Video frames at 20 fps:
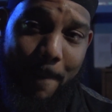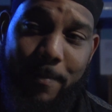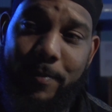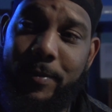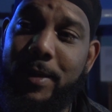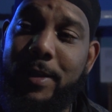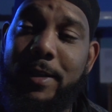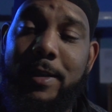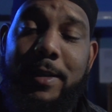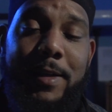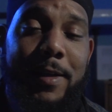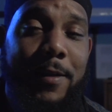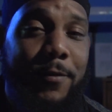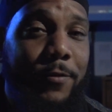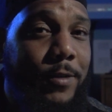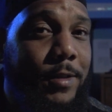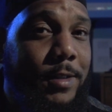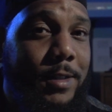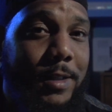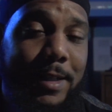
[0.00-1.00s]
the
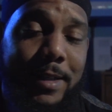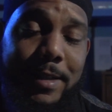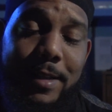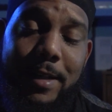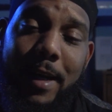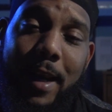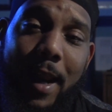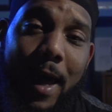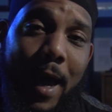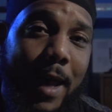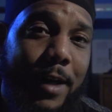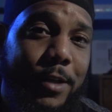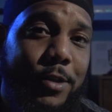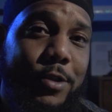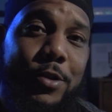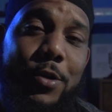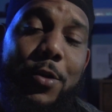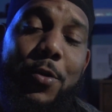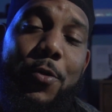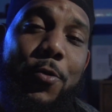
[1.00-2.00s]
difference is not
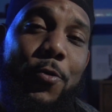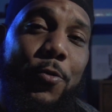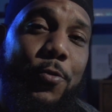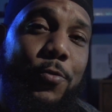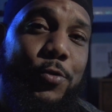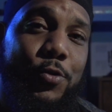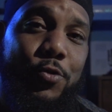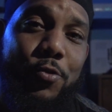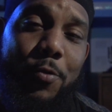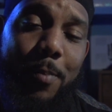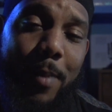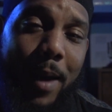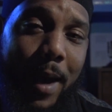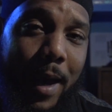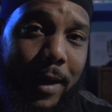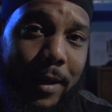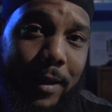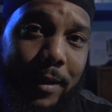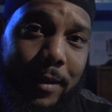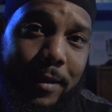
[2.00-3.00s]
so
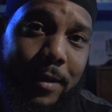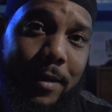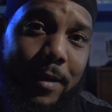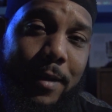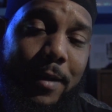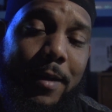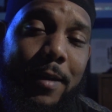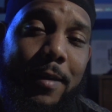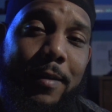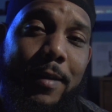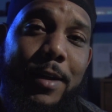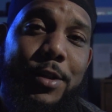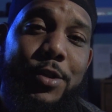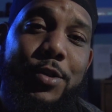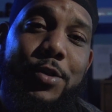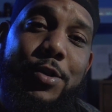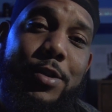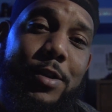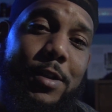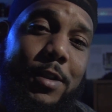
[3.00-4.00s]
dramatic that
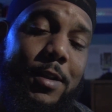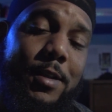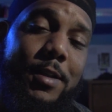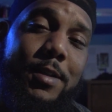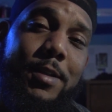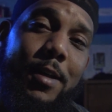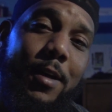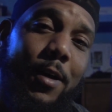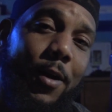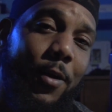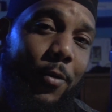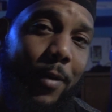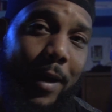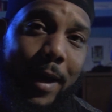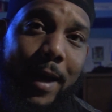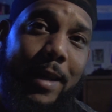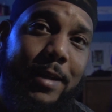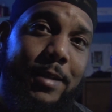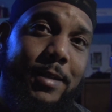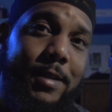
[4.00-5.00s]
you're just gonna say, oh,
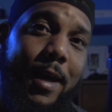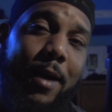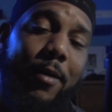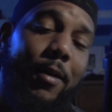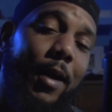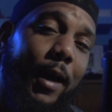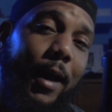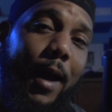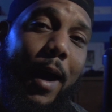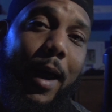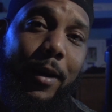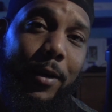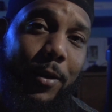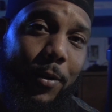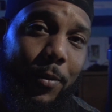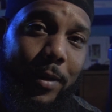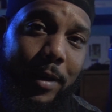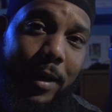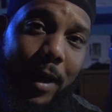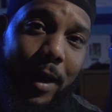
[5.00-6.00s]
hands down, I gotta go with